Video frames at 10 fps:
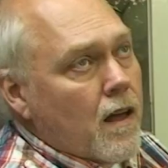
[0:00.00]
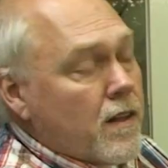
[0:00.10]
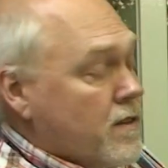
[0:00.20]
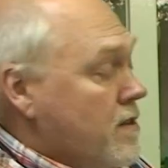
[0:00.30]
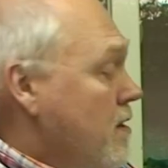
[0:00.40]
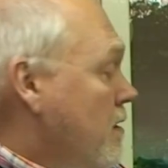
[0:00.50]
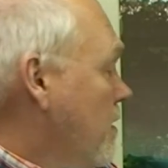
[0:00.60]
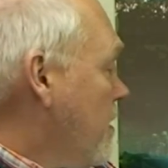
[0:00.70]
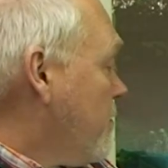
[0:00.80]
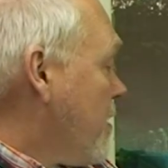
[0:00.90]
It's still
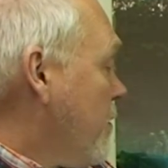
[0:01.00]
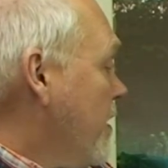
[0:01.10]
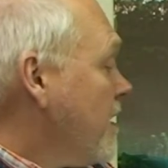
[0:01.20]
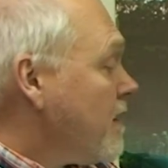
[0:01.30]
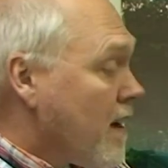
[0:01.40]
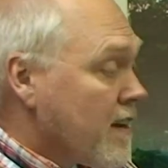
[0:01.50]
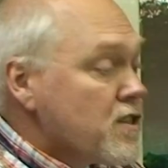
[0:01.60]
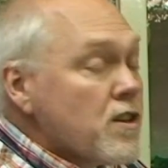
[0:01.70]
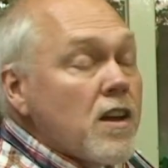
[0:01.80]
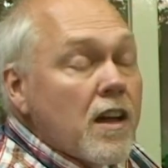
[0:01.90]
a very
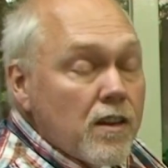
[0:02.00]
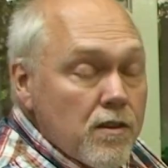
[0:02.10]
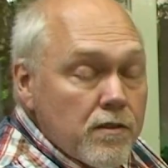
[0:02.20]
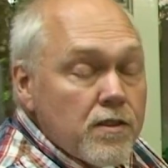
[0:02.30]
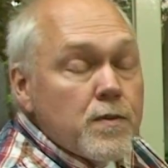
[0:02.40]
nice angle.